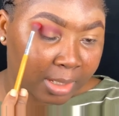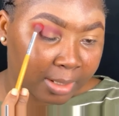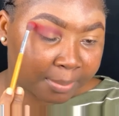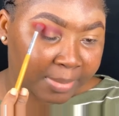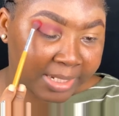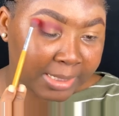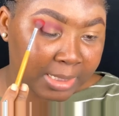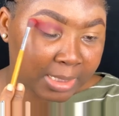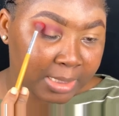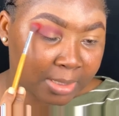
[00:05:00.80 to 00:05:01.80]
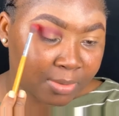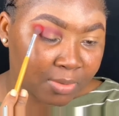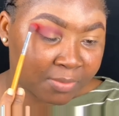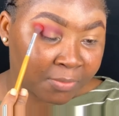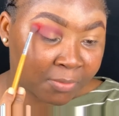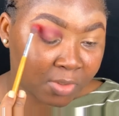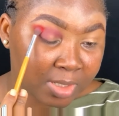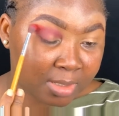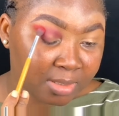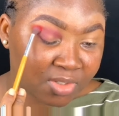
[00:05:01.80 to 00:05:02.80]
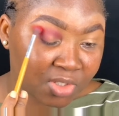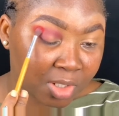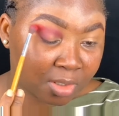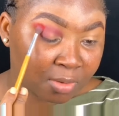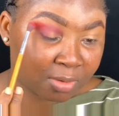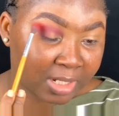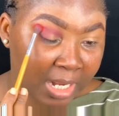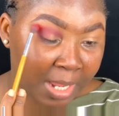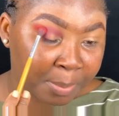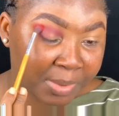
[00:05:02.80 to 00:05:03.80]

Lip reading: I'm blending it into the first shade that I